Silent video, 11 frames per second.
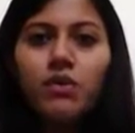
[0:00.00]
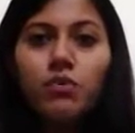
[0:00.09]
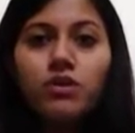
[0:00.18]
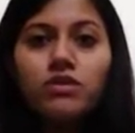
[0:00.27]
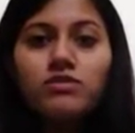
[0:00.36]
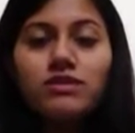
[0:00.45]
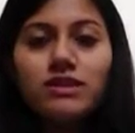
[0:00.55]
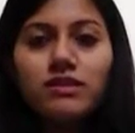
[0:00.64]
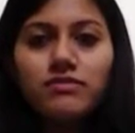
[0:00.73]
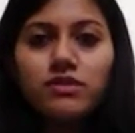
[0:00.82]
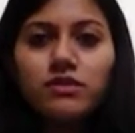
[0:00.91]
were to
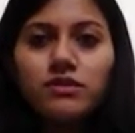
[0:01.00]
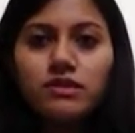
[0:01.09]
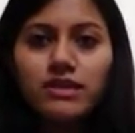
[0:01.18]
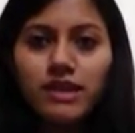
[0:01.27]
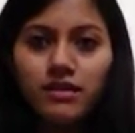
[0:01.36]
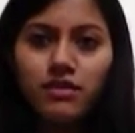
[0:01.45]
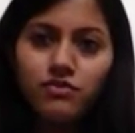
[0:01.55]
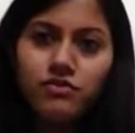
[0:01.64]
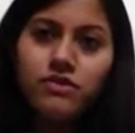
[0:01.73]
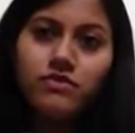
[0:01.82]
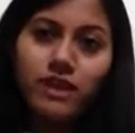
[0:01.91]
deliver
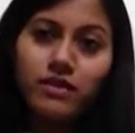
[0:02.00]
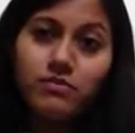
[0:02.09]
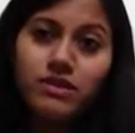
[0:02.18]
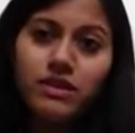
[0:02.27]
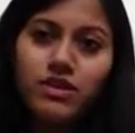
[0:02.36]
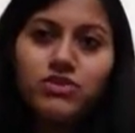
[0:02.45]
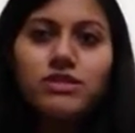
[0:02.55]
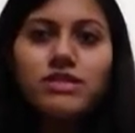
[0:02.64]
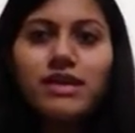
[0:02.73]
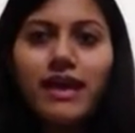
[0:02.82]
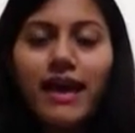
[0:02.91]
data-driven
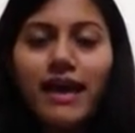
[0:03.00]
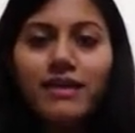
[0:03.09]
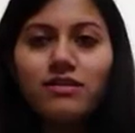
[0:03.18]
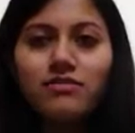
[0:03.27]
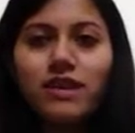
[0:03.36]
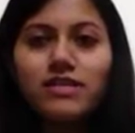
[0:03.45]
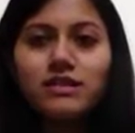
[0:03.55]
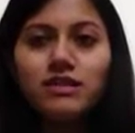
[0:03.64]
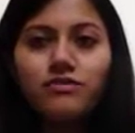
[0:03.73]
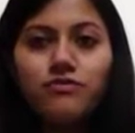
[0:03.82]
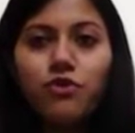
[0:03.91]
recommendations and devise
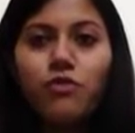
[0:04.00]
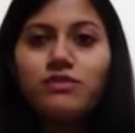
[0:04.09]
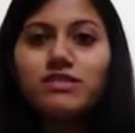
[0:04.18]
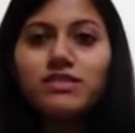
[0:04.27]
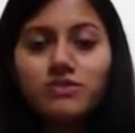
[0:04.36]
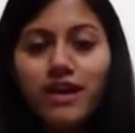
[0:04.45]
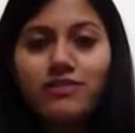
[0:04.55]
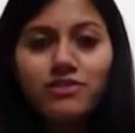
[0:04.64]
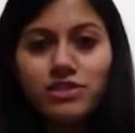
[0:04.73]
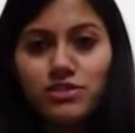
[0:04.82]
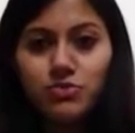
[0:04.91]
informed
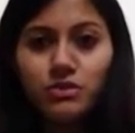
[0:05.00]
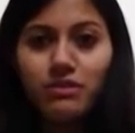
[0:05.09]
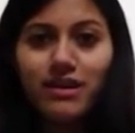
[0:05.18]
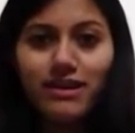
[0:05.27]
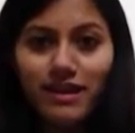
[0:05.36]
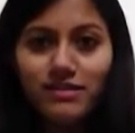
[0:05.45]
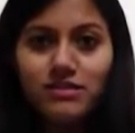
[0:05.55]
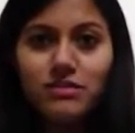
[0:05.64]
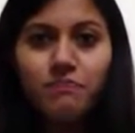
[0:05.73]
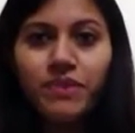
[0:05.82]
strategies with my clients.